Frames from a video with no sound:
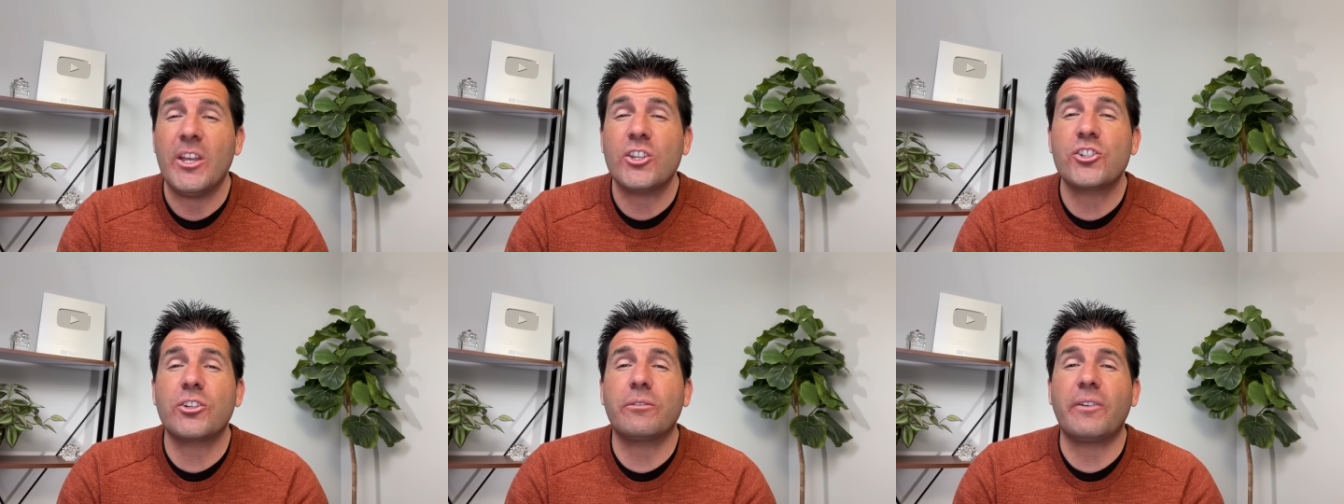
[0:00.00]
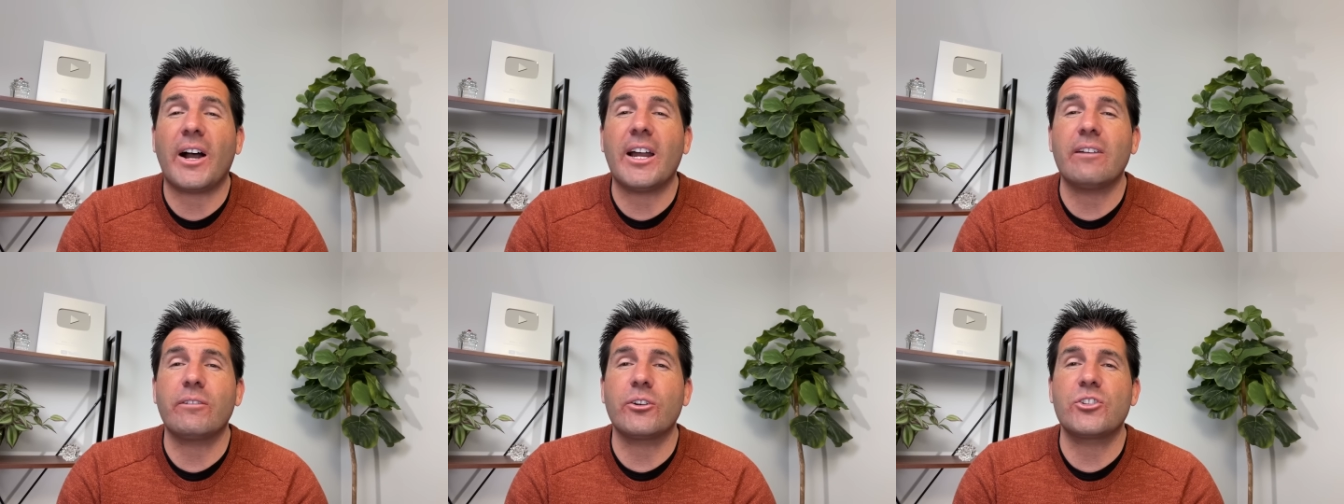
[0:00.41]

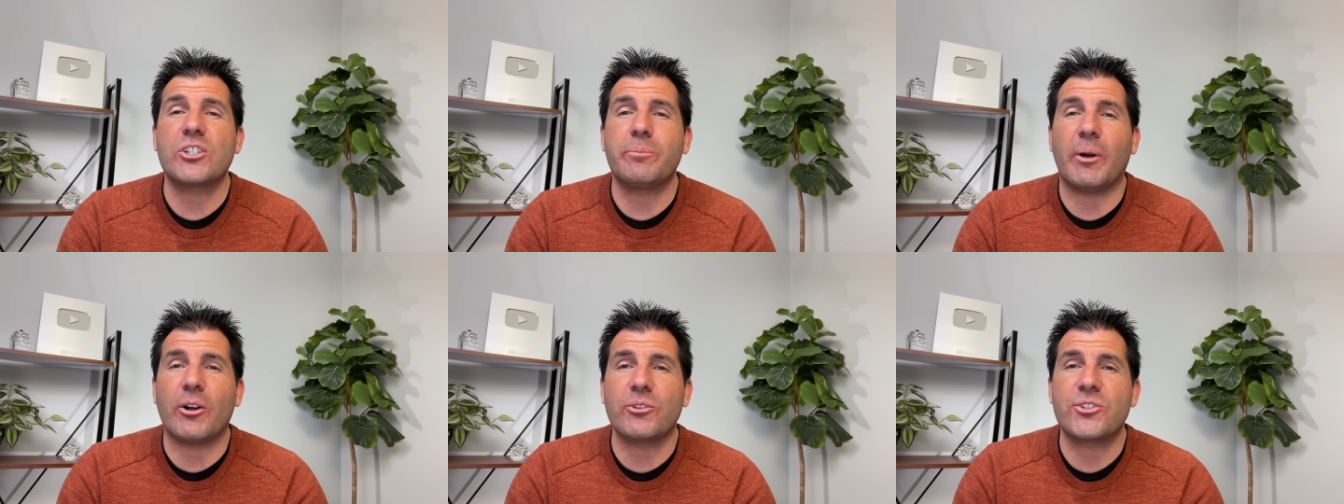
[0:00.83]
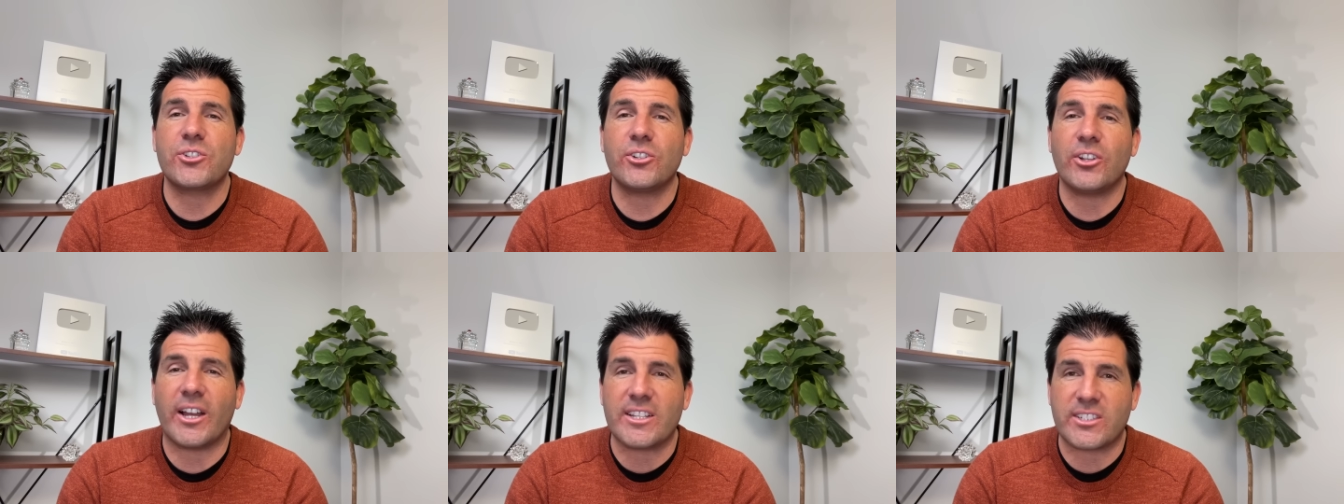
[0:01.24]
survivors,
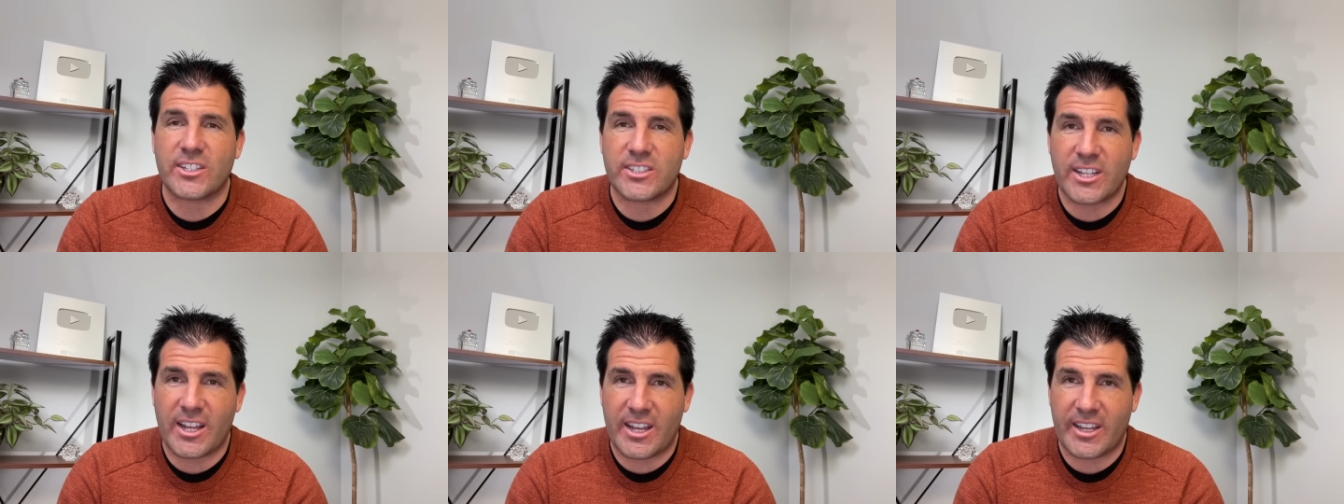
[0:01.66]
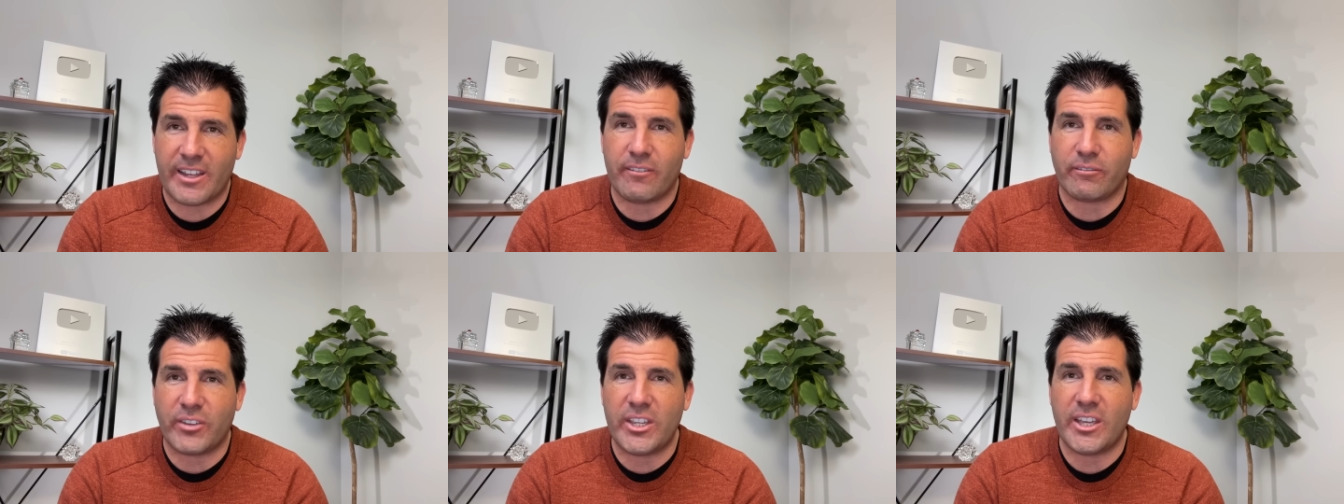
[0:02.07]
spousal, SSI,
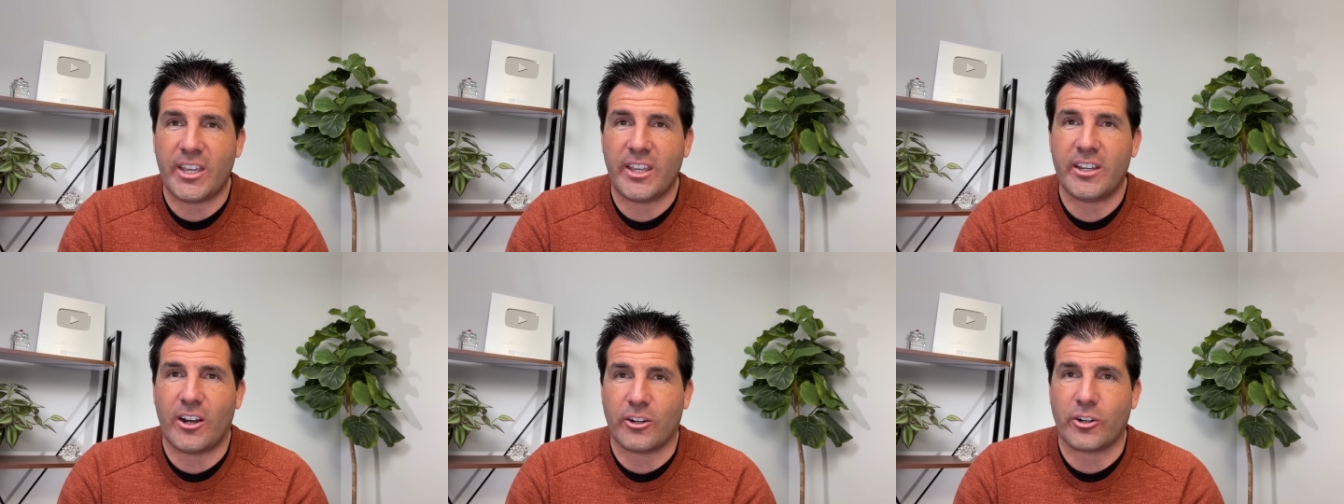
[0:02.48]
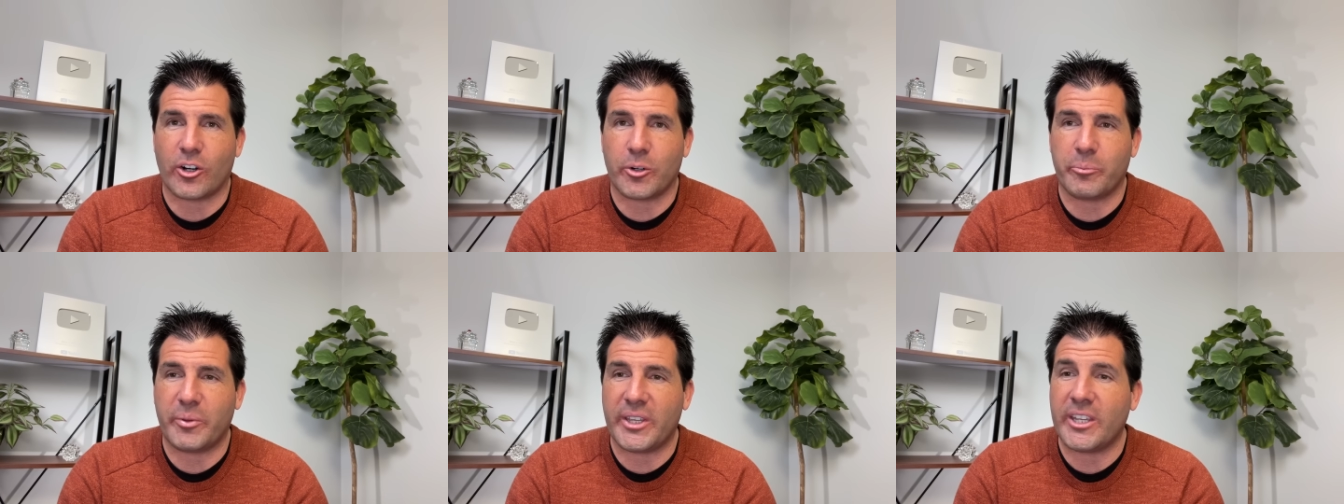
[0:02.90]
VA,
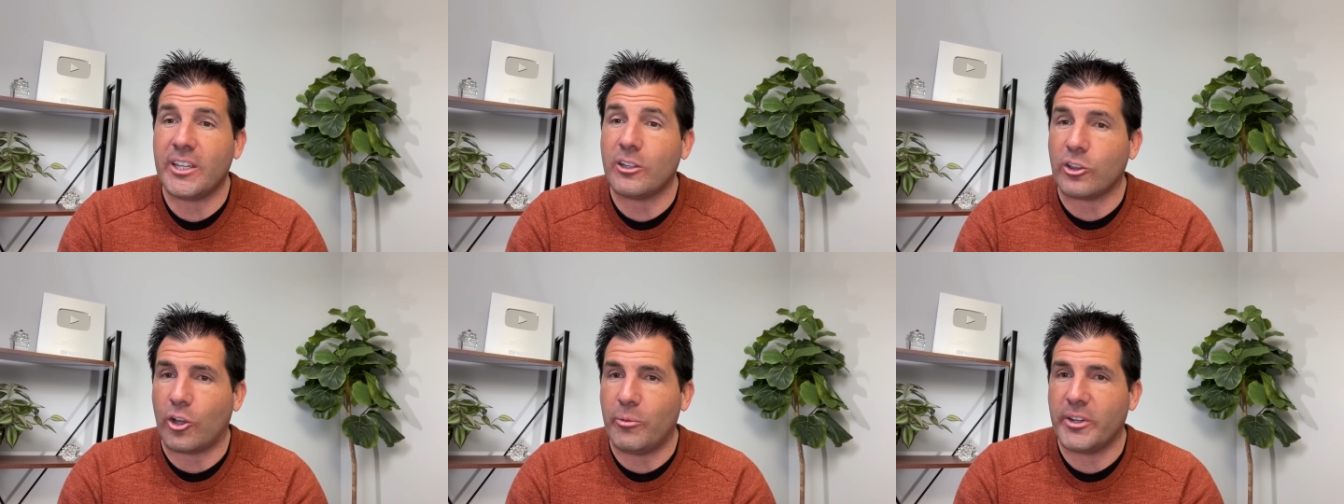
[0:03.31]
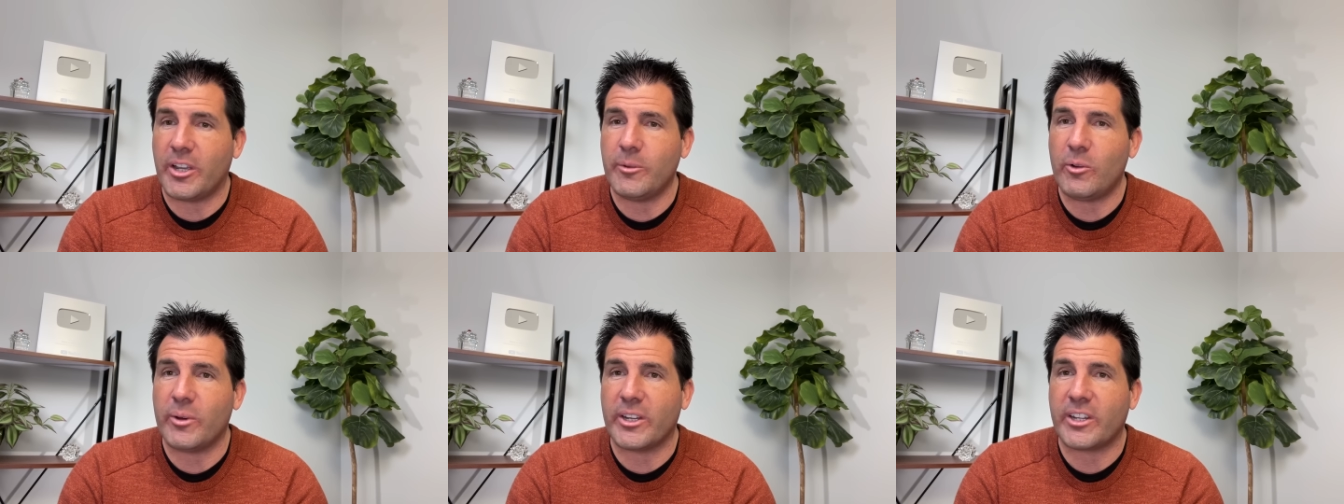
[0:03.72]
RRB, low-income,
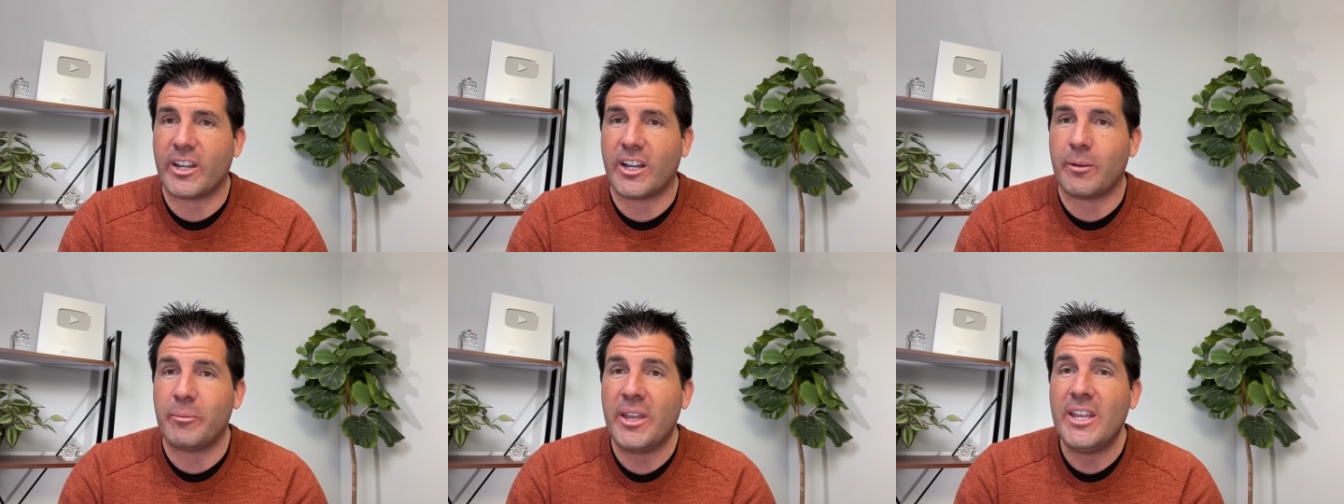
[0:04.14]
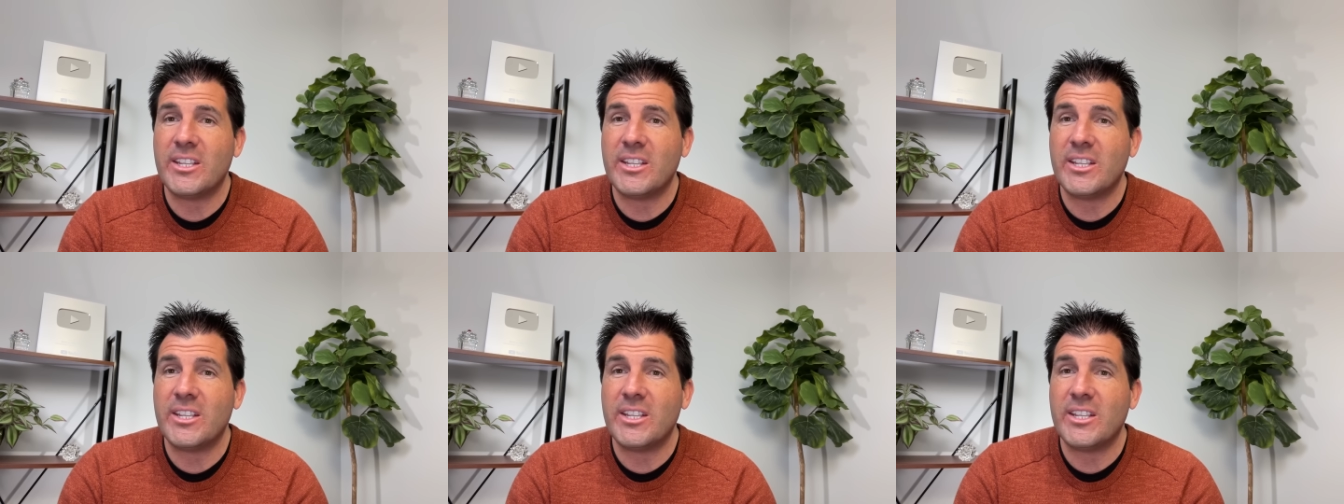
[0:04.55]
no-income,